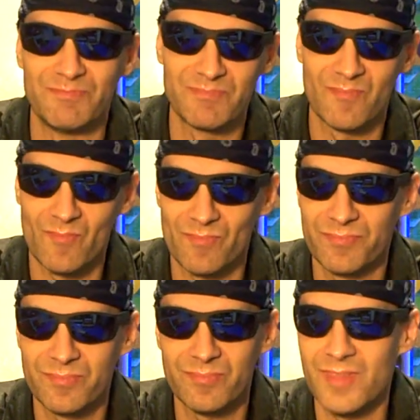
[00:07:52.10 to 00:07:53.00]
Oh,
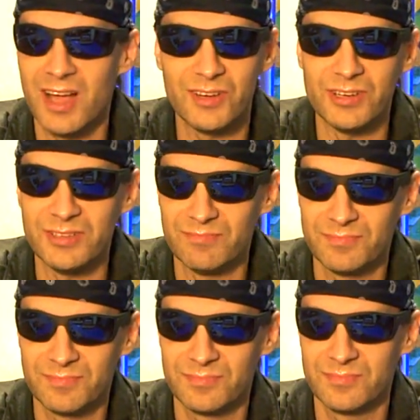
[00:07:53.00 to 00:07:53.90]
no. Not good.
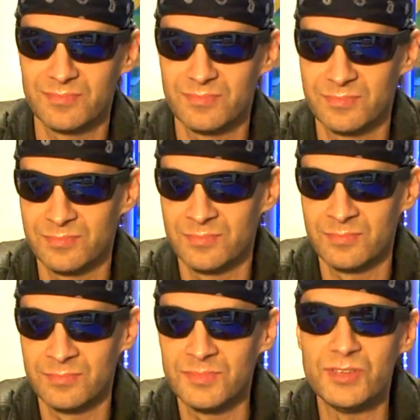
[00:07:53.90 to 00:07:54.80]

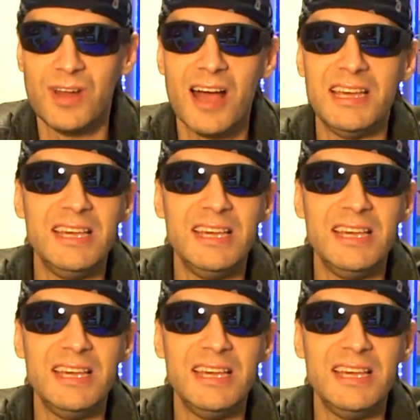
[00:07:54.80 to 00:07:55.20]
Now, Do not